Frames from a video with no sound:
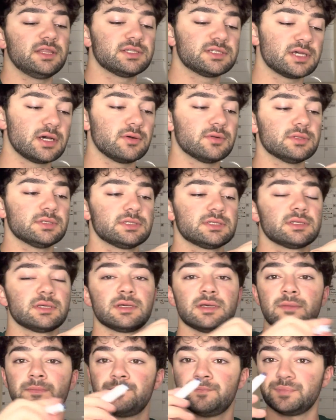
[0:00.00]
zones
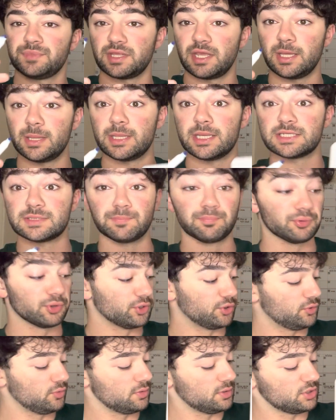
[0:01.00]
in this
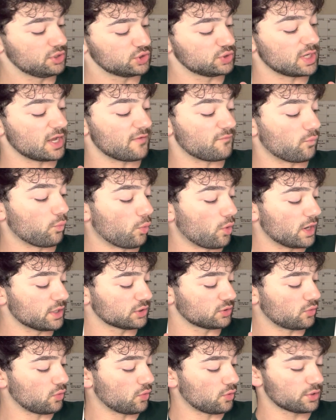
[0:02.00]
blue. So you have
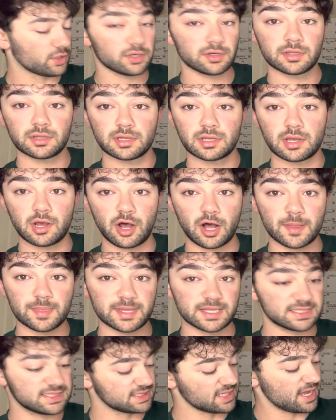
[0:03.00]
one corner on
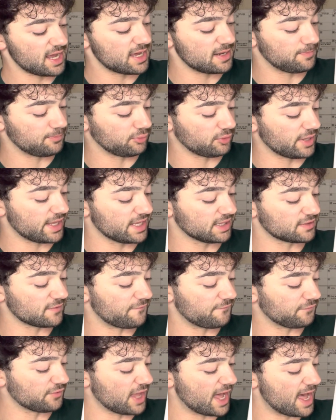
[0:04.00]
this side playing the
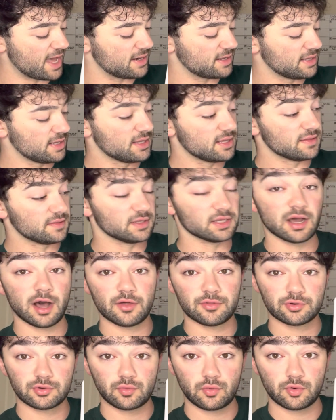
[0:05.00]
flat, the
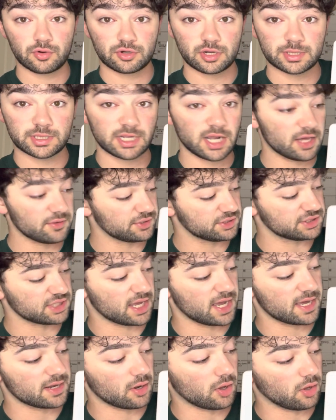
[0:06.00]
other corner on the other
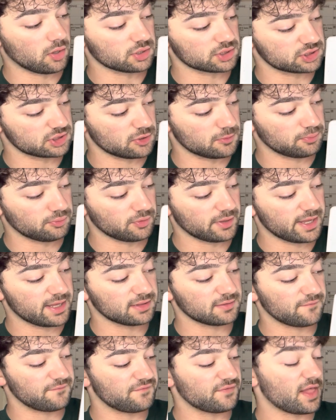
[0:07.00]
side also
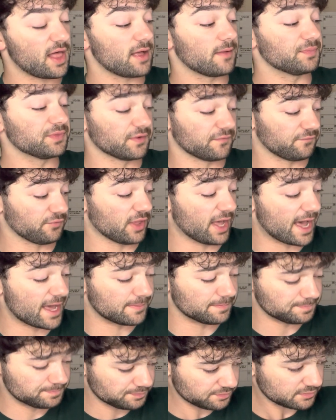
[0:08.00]
playing the
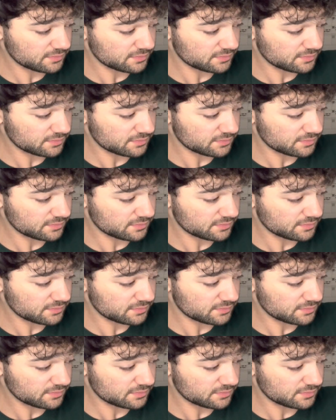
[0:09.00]
flat,